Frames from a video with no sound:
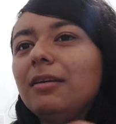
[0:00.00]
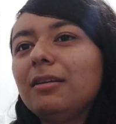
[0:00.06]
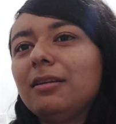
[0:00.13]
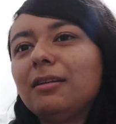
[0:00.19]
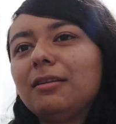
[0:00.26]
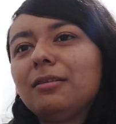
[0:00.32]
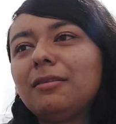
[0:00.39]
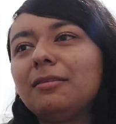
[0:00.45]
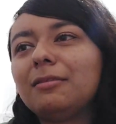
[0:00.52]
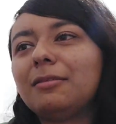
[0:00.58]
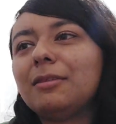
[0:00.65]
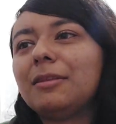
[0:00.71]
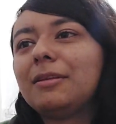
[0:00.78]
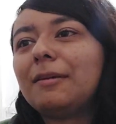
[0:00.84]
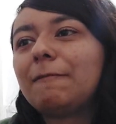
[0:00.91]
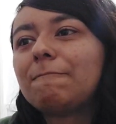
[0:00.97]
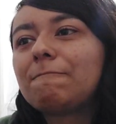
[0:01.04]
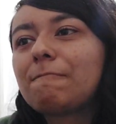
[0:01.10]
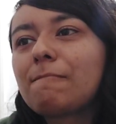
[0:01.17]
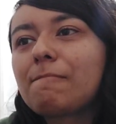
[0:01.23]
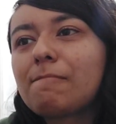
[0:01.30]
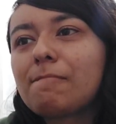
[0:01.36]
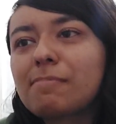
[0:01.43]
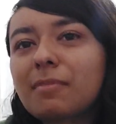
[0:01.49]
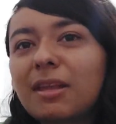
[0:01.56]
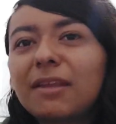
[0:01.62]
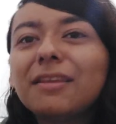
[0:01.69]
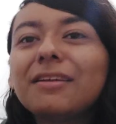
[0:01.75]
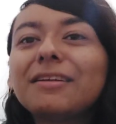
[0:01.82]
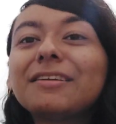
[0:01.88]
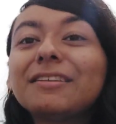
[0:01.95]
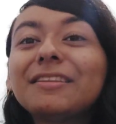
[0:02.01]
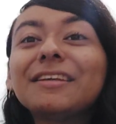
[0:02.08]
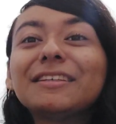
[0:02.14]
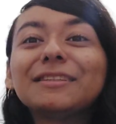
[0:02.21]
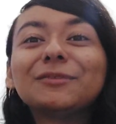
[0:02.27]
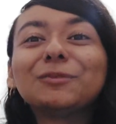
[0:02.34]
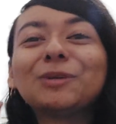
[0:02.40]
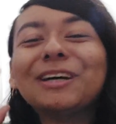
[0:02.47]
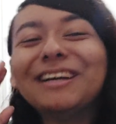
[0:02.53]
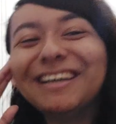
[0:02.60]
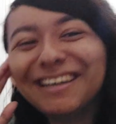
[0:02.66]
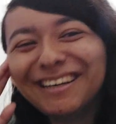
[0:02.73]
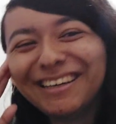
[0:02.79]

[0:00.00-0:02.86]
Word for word: Mm. And then this is when